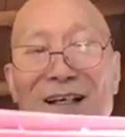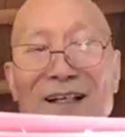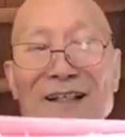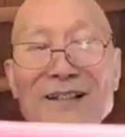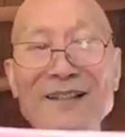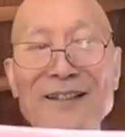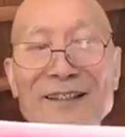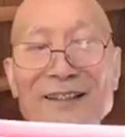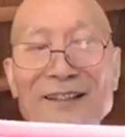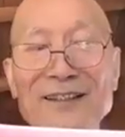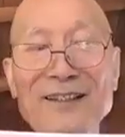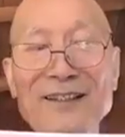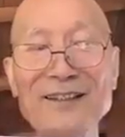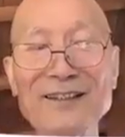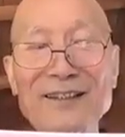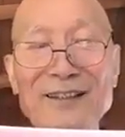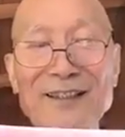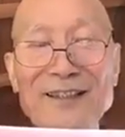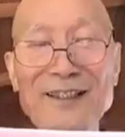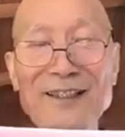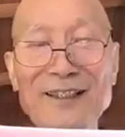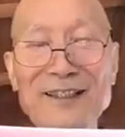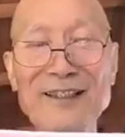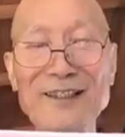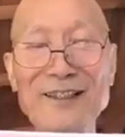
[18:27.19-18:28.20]
this is
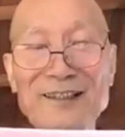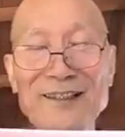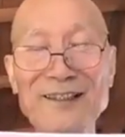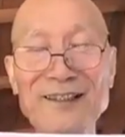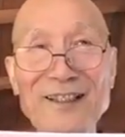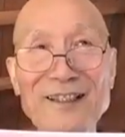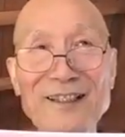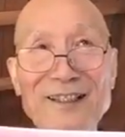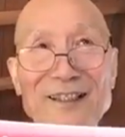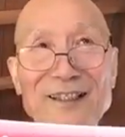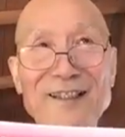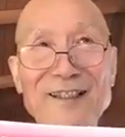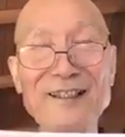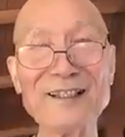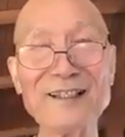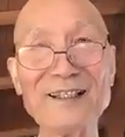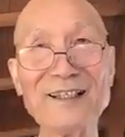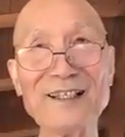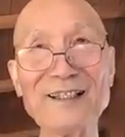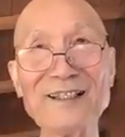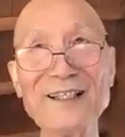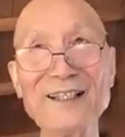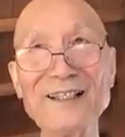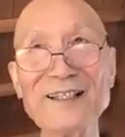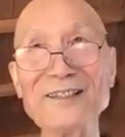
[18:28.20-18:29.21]
another
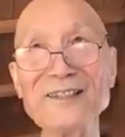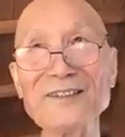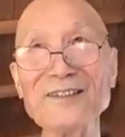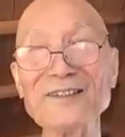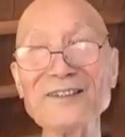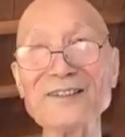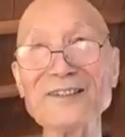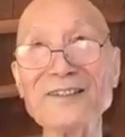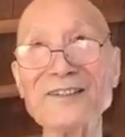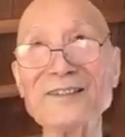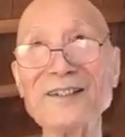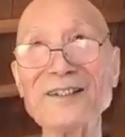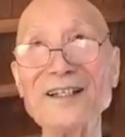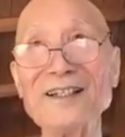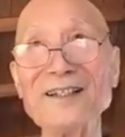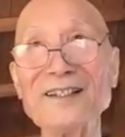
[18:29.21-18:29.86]
anecdote.